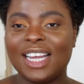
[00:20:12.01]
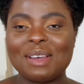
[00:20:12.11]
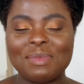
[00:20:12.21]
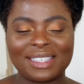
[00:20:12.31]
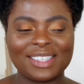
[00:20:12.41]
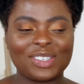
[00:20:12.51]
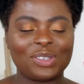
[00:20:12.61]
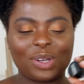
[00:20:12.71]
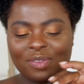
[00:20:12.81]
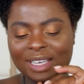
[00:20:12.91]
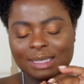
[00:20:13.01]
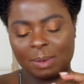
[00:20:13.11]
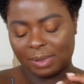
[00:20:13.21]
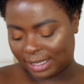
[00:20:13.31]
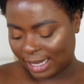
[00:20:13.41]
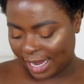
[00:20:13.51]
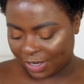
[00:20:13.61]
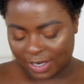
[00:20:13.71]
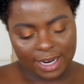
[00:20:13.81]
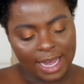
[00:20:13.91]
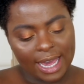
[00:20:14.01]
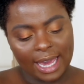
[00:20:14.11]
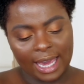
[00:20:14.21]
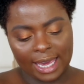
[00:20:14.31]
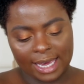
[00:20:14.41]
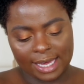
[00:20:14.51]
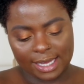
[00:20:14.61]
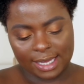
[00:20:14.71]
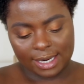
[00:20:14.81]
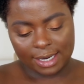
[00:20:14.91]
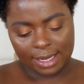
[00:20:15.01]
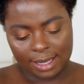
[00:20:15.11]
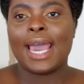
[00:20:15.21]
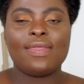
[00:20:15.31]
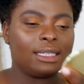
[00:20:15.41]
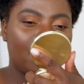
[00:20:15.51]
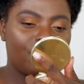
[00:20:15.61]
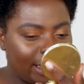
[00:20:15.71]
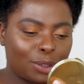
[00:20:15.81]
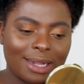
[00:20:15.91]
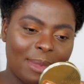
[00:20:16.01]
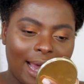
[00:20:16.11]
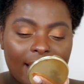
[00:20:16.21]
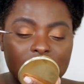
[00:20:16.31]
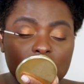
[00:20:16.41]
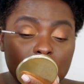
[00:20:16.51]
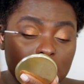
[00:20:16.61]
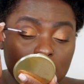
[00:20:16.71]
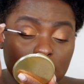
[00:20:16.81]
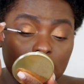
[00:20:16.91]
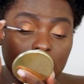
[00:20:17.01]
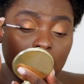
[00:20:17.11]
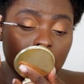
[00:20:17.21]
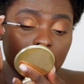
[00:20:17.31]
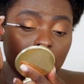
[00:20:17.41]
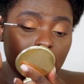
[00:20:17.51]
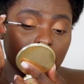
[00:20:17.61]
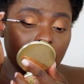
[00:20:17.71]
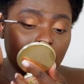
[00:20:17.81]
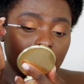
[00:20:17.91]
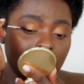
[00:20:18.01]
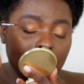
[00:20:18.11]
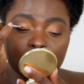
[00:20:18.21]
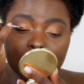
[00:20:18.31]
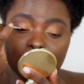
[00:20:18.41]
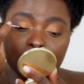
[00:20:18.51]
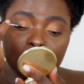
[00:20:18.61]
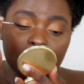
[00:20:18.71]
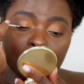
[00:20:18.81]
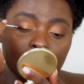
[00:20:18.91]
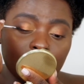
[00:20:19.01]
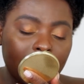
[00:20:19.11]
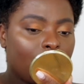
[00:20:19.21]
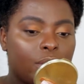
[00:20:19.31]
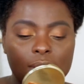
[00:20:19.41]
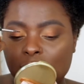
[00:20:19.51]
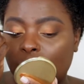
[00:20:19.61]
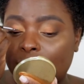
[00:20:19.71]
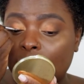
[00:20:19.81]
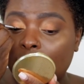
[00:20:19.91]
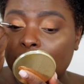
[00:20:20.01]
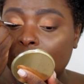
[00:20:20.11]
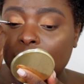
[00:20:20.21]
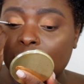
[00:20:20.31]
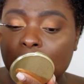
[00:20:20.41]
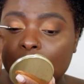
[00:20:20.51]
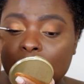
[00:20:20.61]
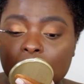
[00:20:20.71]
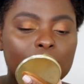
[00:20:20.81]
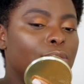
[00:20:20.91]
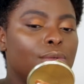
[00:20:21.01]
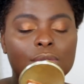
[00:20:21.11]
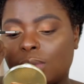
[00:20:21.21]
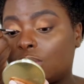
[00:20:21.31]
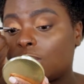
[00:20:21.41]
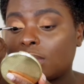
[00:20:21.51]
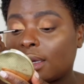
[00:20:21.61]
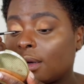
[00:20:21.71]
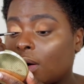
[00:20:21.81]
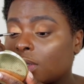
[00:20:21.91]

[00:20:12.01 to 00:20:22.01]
I'm using the Studio Fix Maybelline liner, and this is not really to line my eyes. This is just to give it like an outline